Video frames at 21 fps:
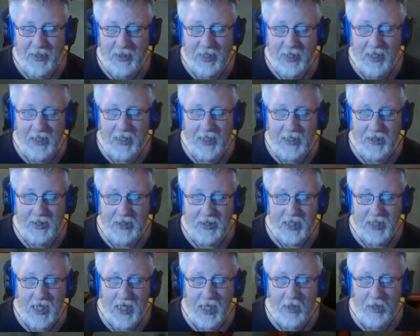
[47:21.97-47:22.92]
That I
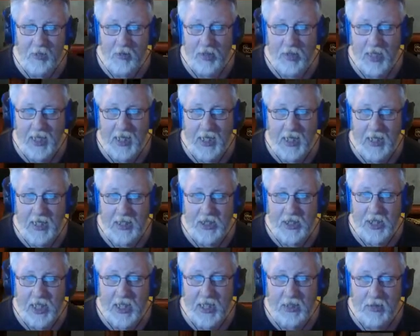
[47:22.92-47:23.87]
just cannot get that
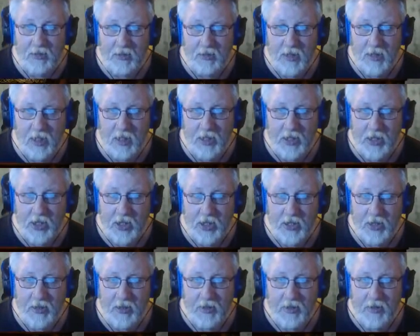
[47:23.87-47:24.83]
gentle touch.
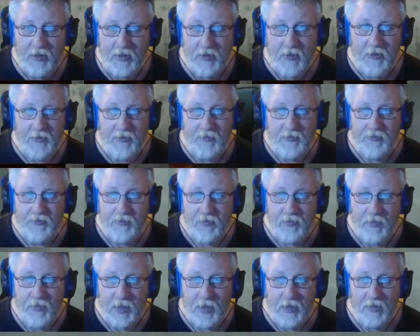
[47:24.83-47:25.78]

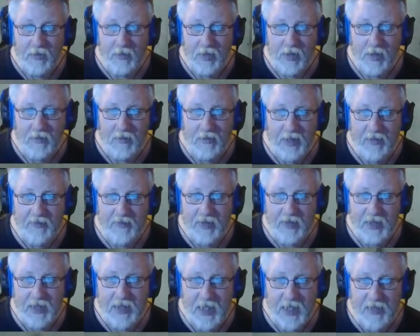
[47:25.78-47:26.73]
But I've left
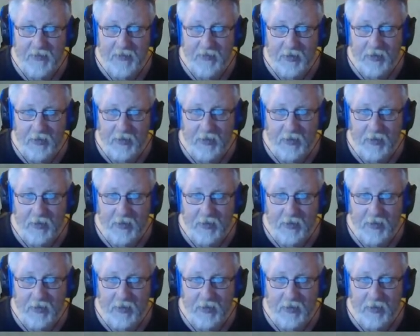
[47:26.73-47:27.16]
it safe though.